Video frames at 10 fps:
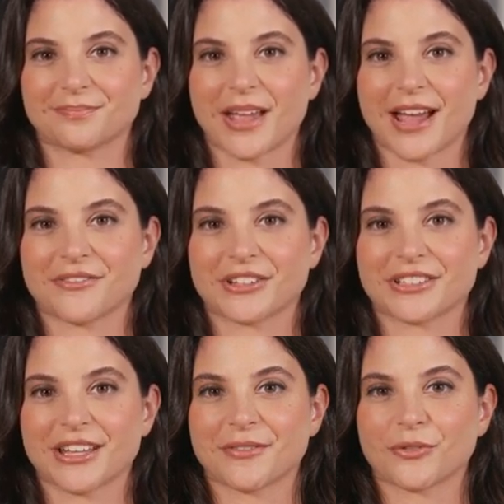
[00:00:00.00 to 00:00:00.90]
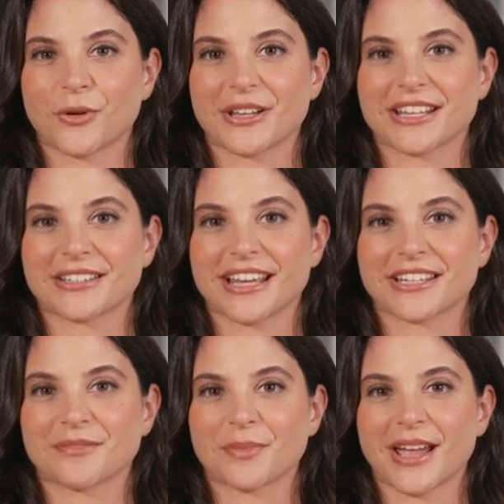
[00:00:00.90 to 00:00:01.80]
5 to 7 working
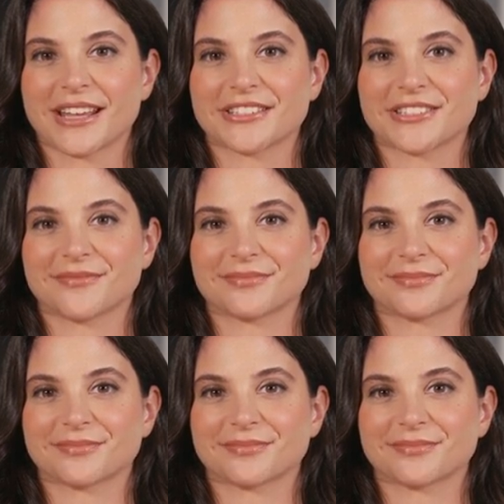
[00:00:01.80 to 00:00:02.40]
days price,